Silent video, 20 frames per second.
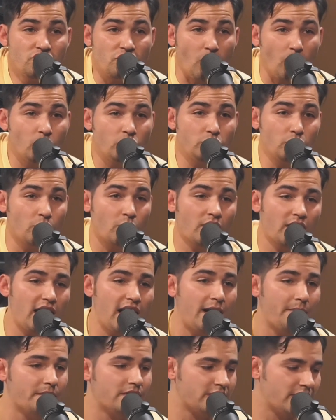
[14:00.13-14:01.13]
social
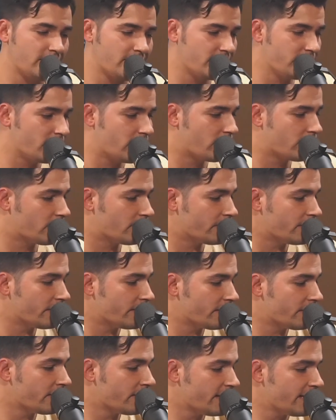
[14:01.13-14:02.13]
commentary going on in
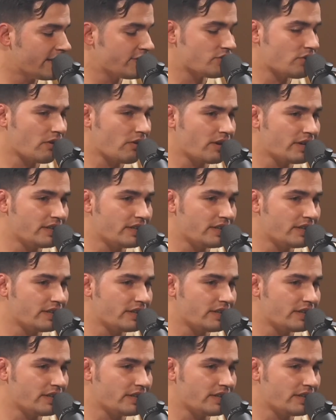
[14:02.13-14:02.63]
there. I it's don't